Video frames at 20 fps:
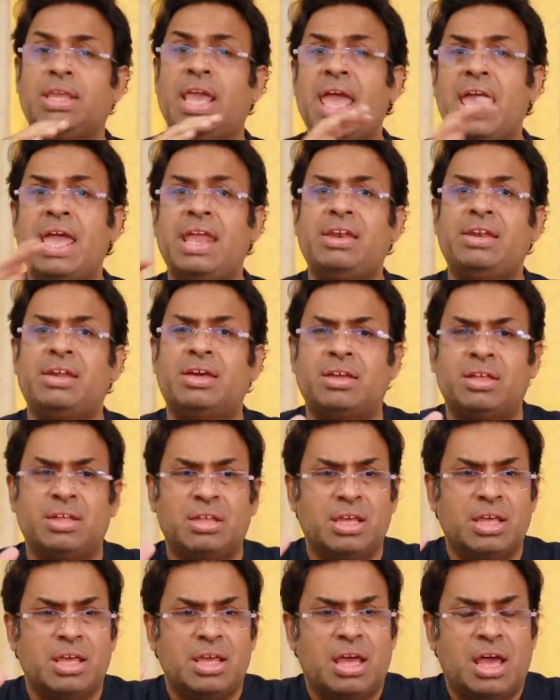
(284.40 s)
And
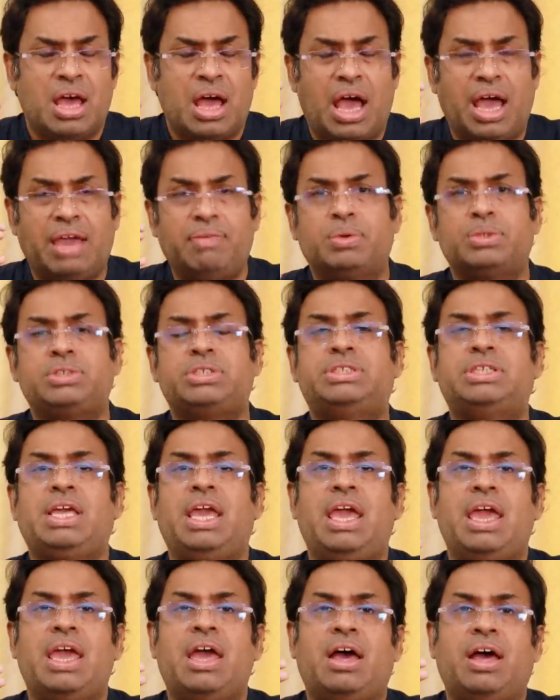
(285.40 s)
I would
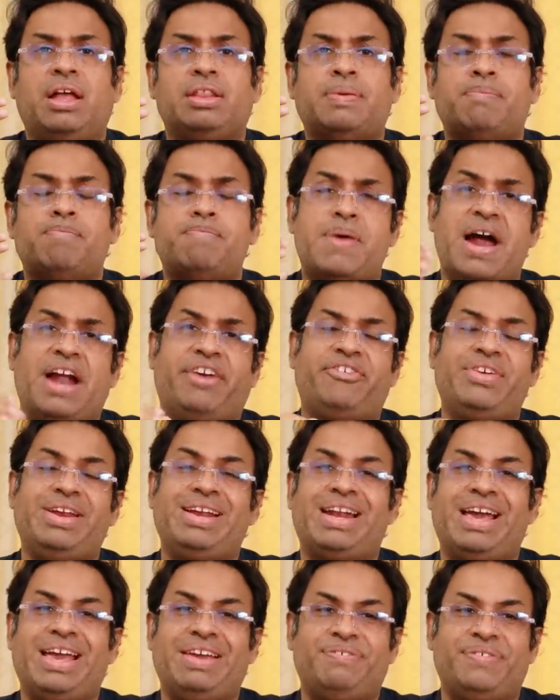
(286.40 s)
say the battery
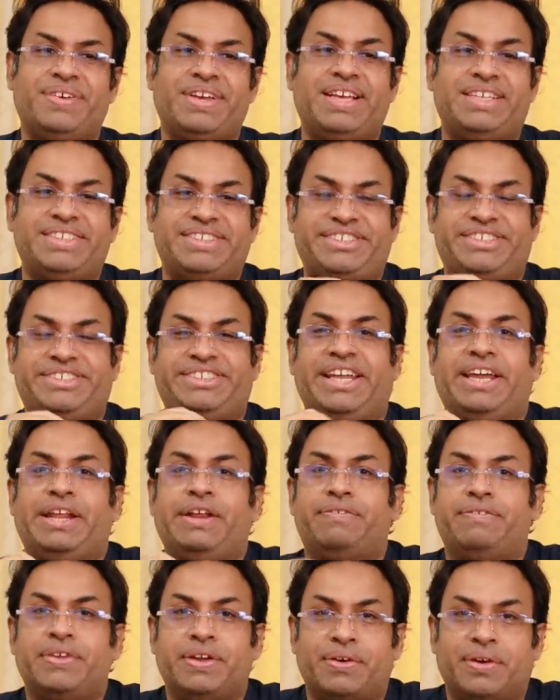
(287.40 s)
life is
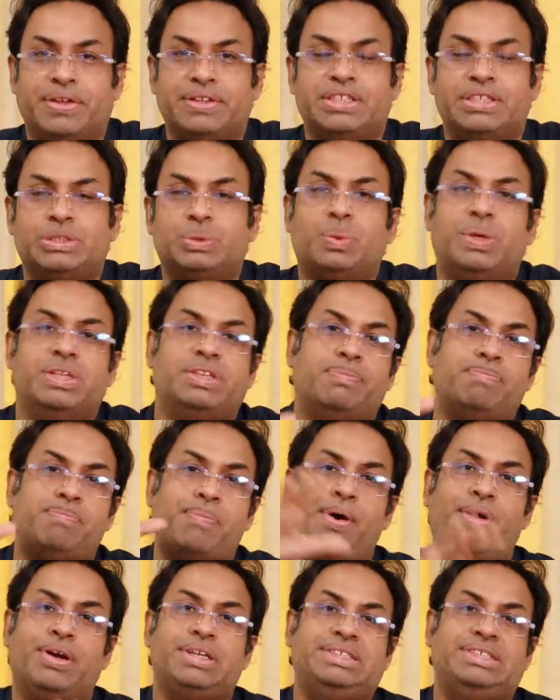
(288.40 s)
terrific on this one. The
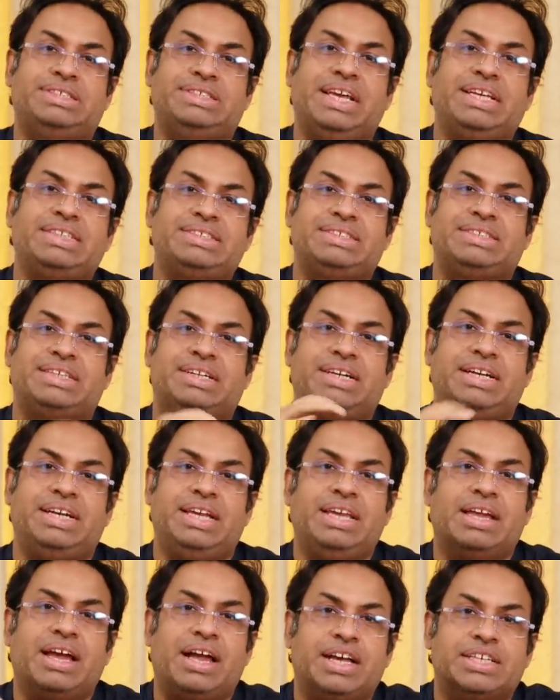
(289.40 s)
box says
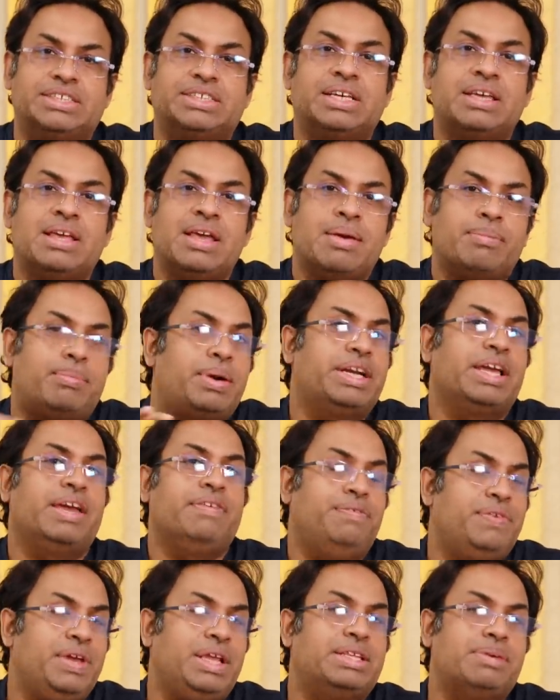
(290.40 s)
30 hours, but I
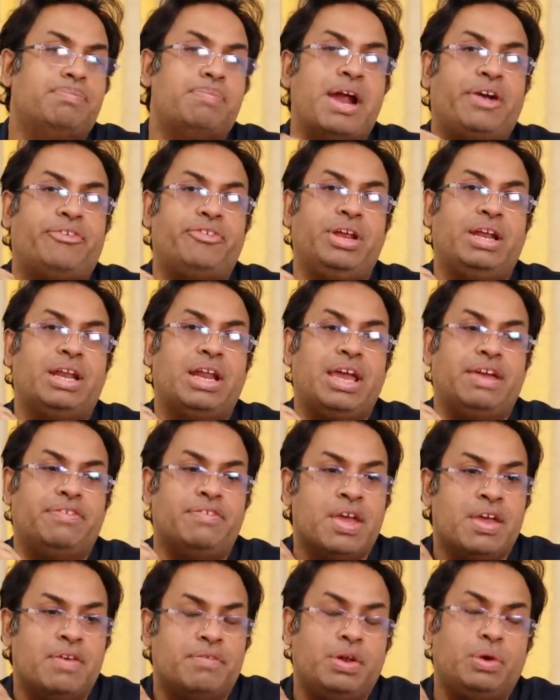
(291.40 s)
feel the battery
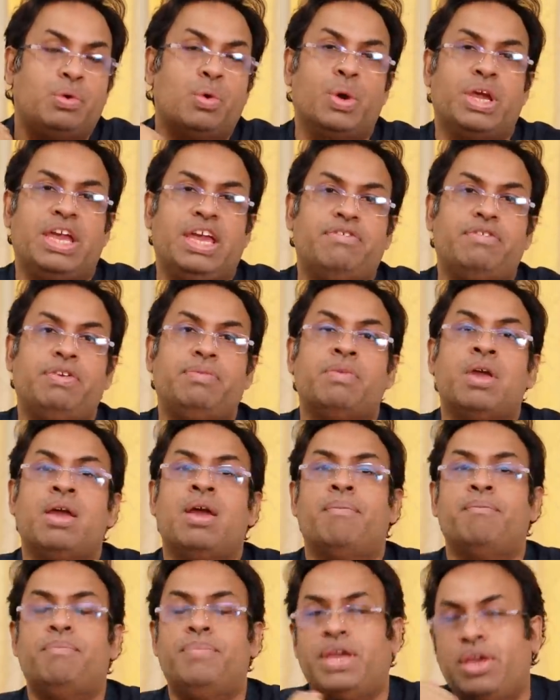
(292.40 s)
life will go even
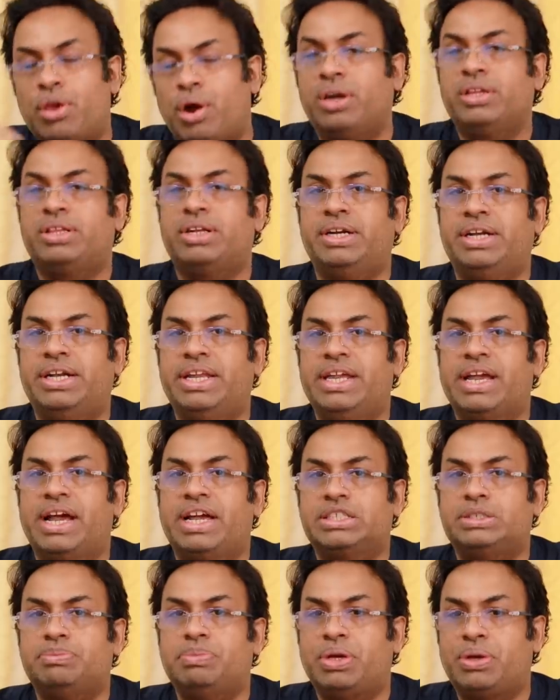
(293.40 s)
beyond 30
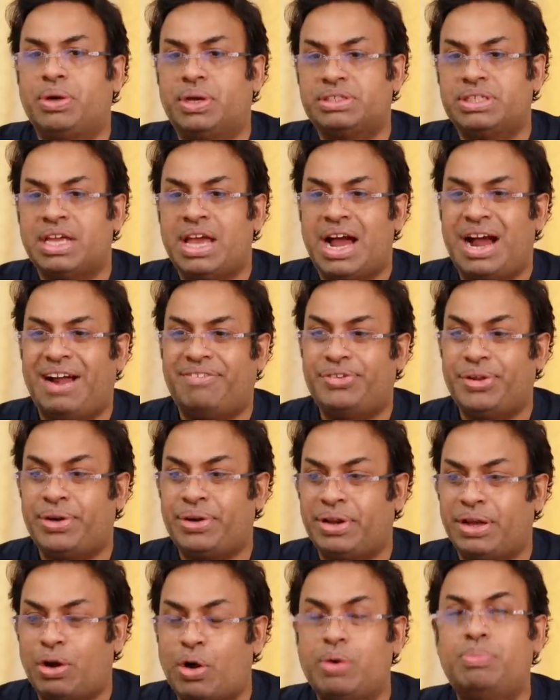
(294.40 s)
hours, because after
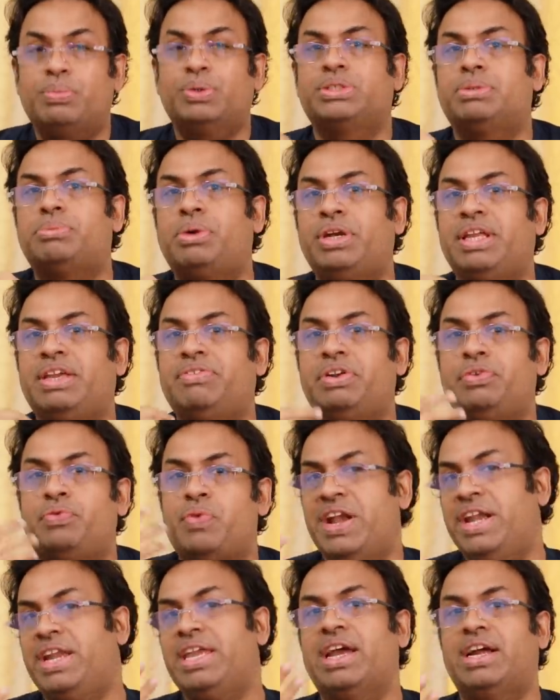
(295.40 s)
almost about even
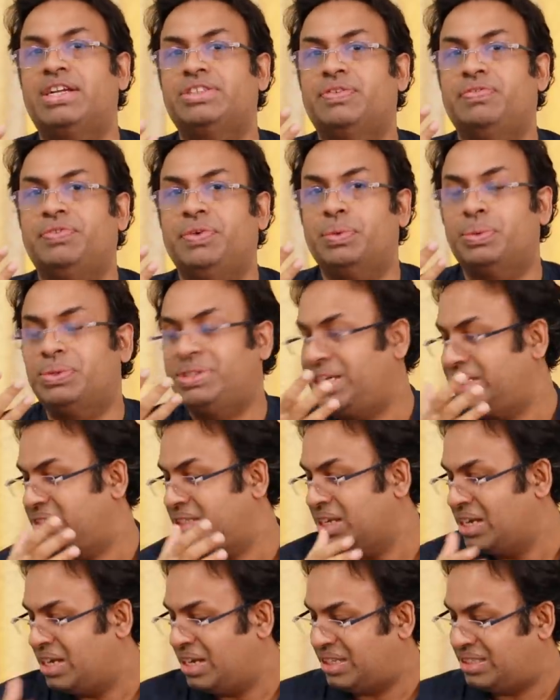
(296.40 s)
20 hours of usage,
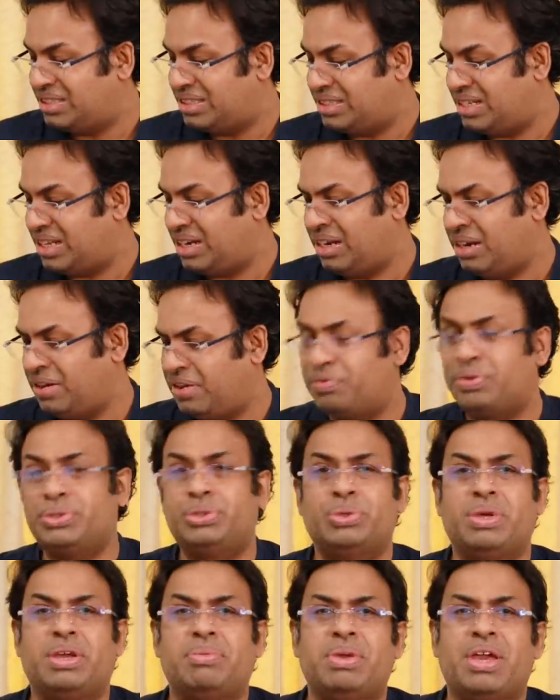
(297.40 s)
it was
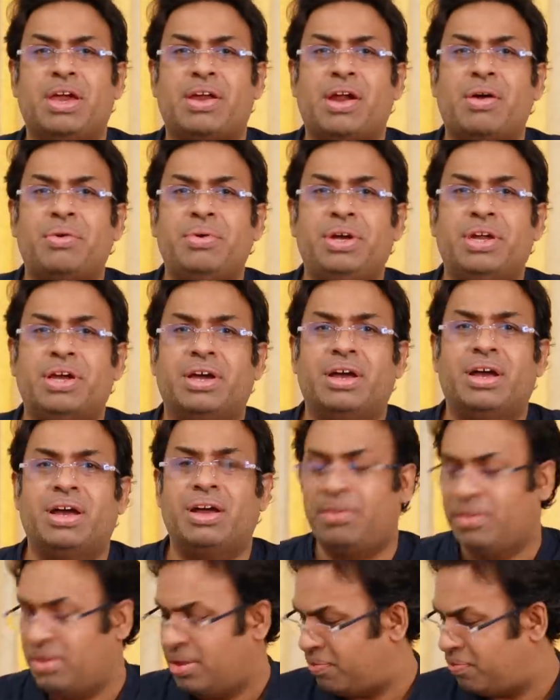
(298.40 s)
showing me around
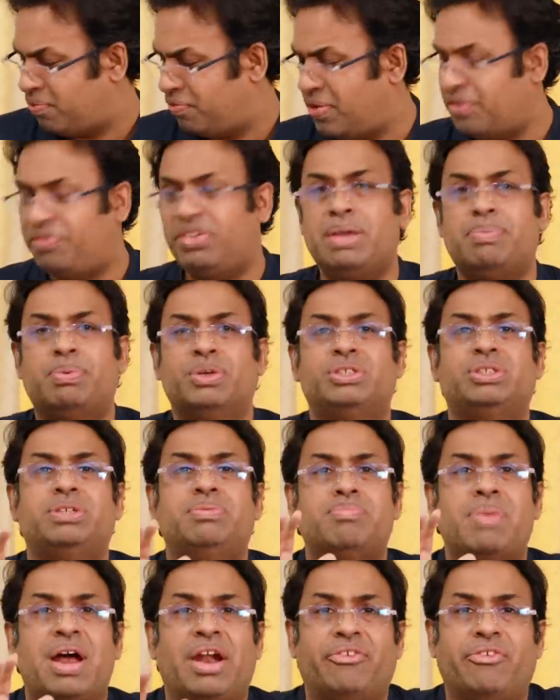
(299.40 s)

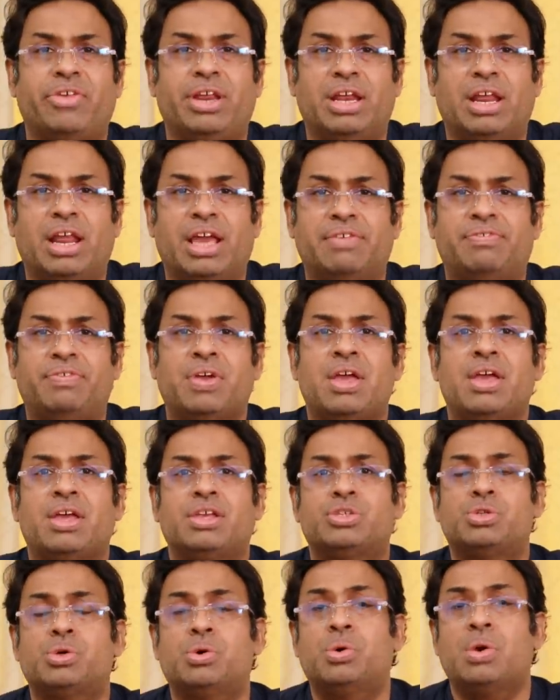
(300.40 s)
50% battery life.
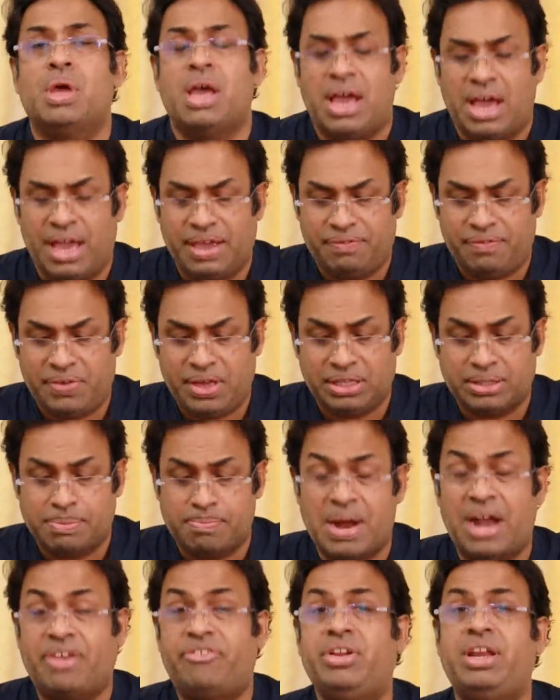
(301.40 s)
So I feel the
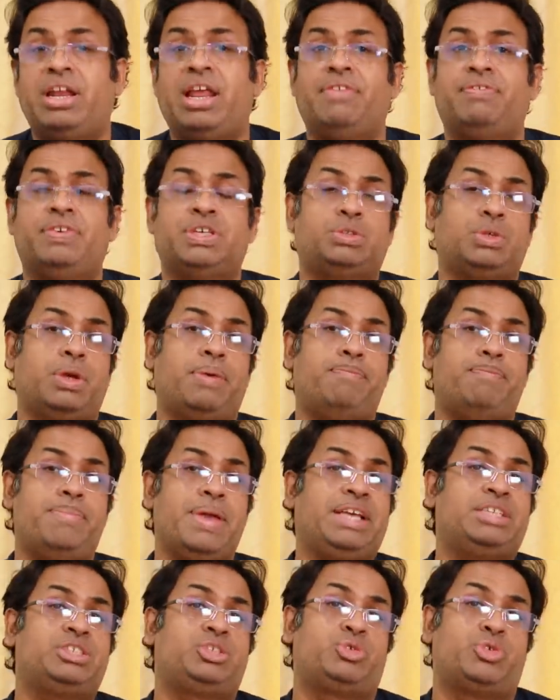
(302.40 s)
battery life is a
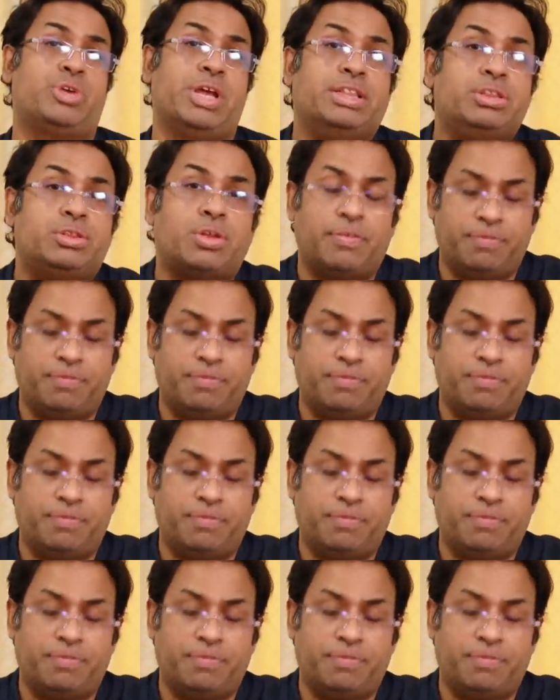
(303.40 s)
big strength